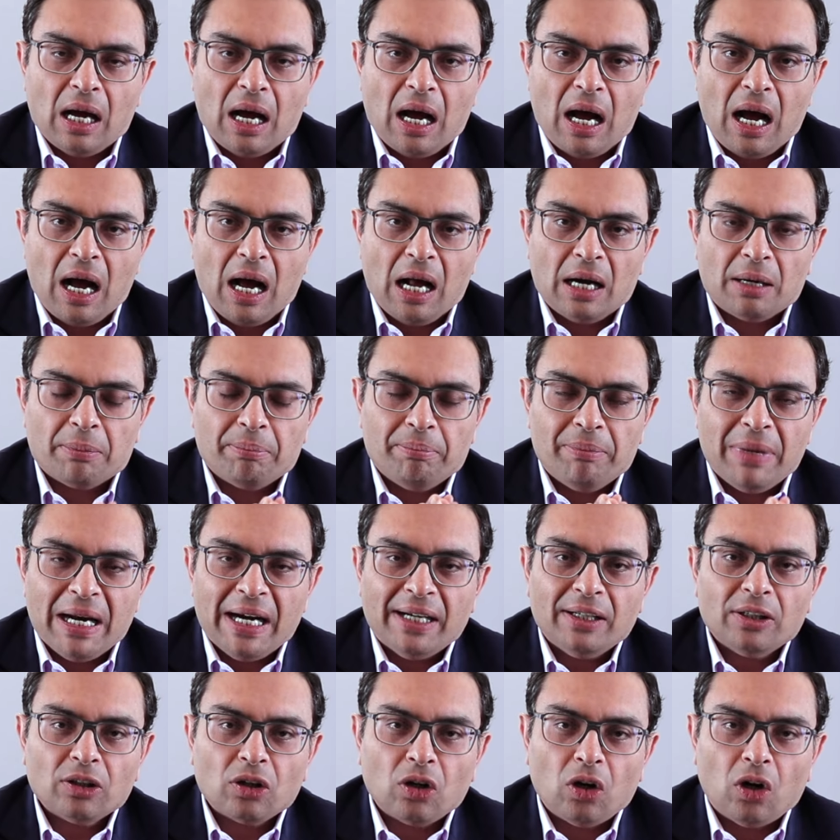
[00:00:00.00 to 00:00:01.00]
our
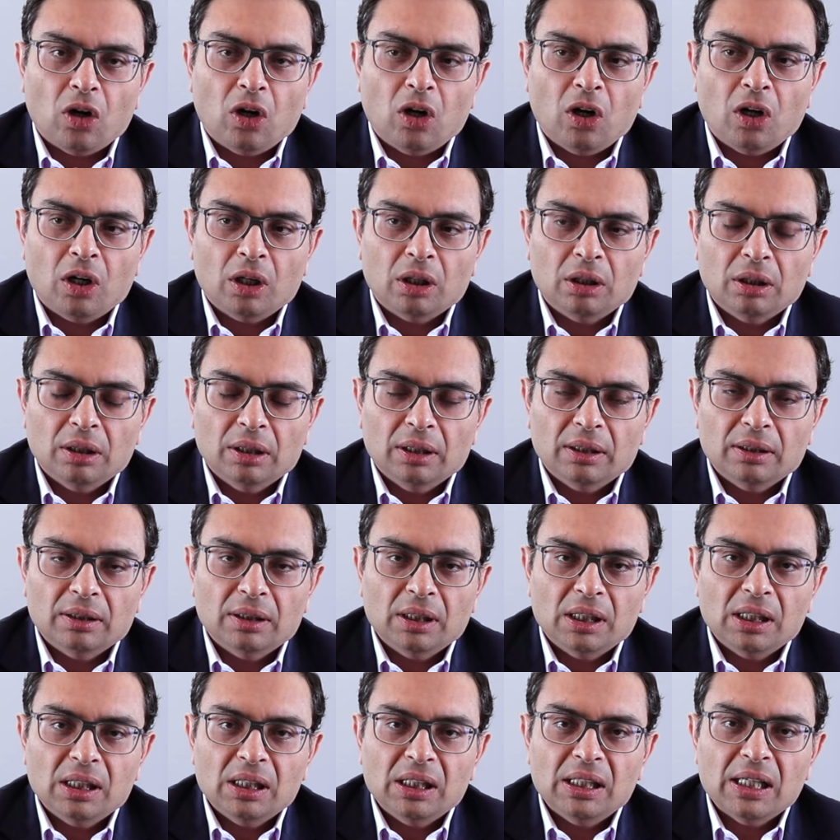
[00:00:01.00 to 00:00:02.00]
bet on
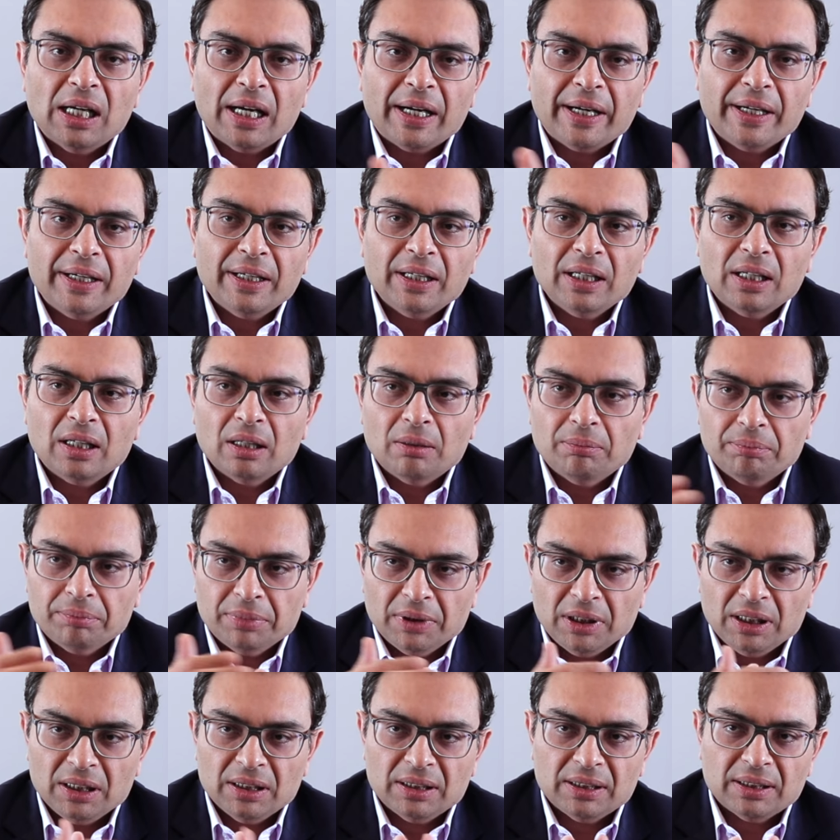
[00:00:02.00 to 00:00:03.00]
the ER&D
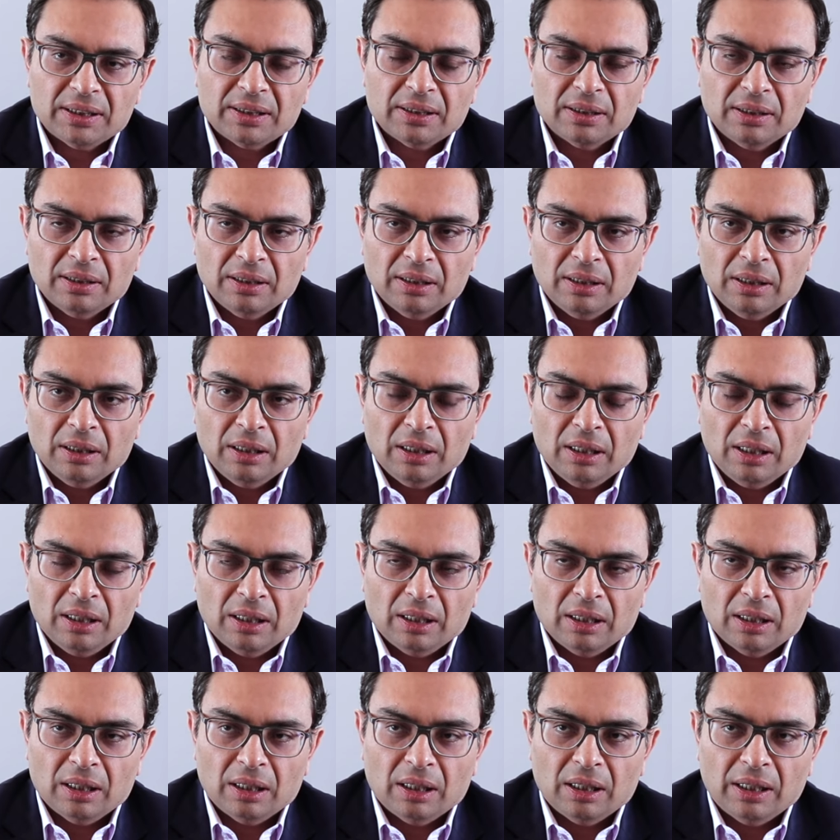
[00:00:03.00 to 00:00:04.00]
companies
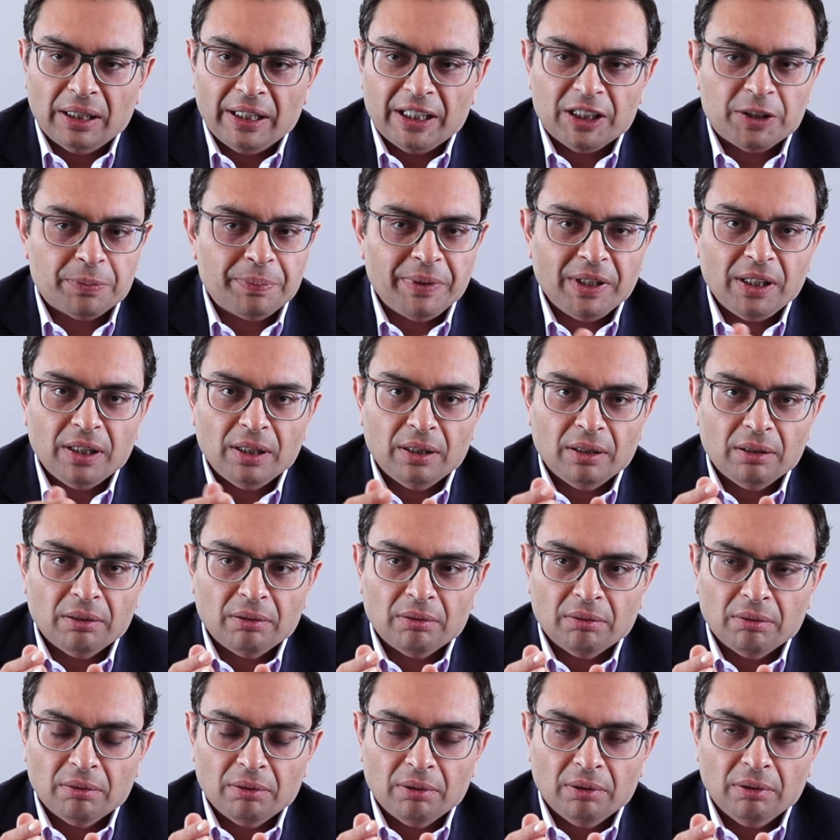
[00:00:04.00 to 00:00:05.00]
uh, has been
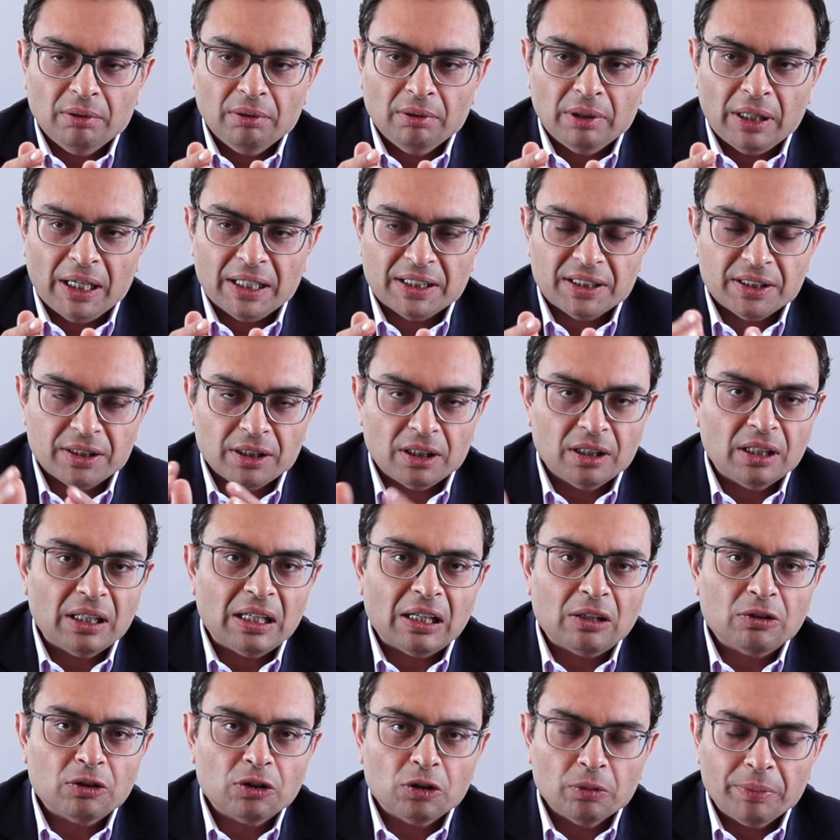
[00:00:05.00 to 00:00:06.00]
has turned
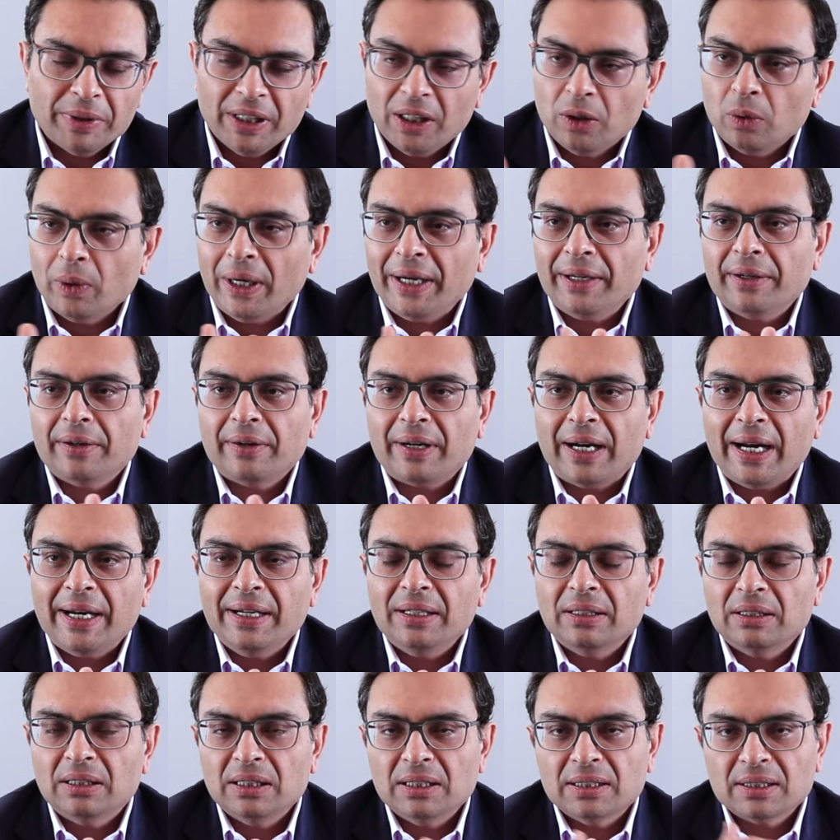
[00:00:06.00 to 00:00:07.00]
out to be quite
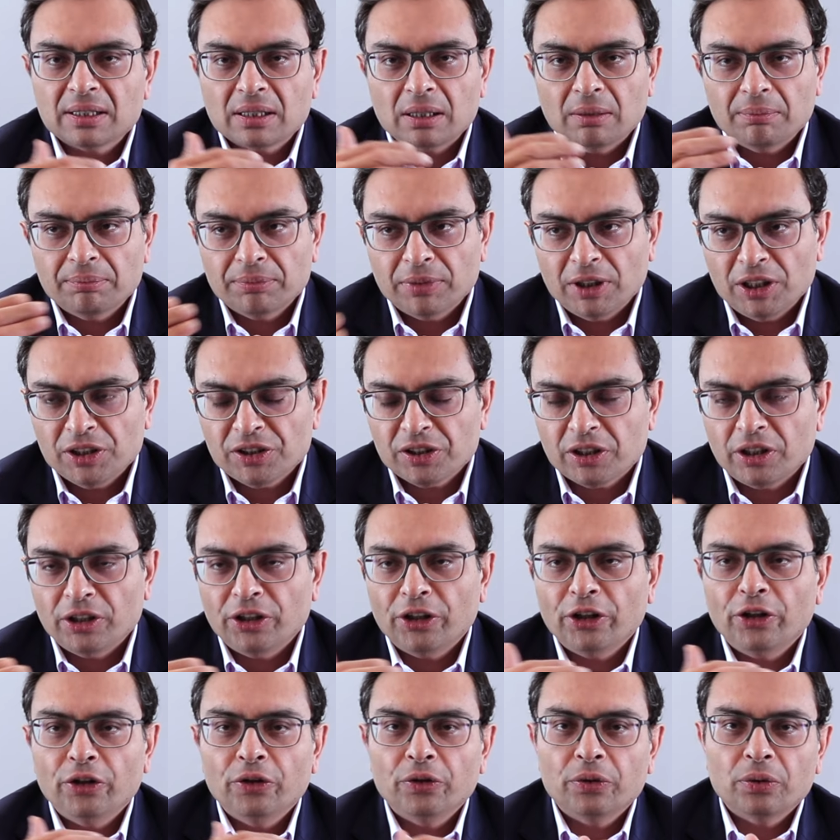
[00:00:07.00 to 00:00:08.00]
right. These companies
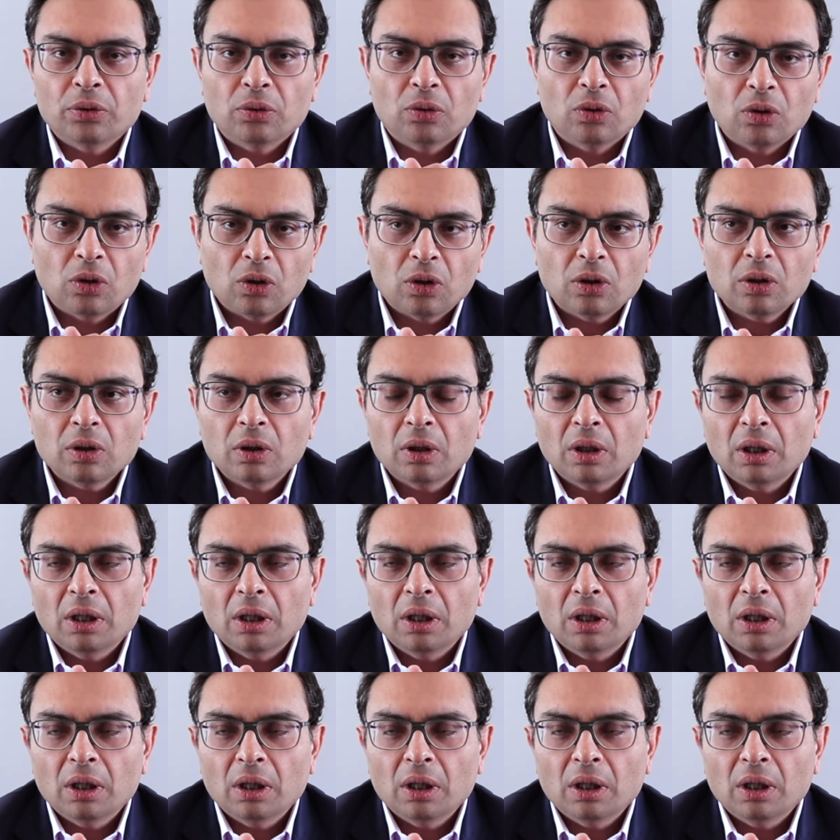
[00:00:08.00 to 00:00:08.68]
continue to grow,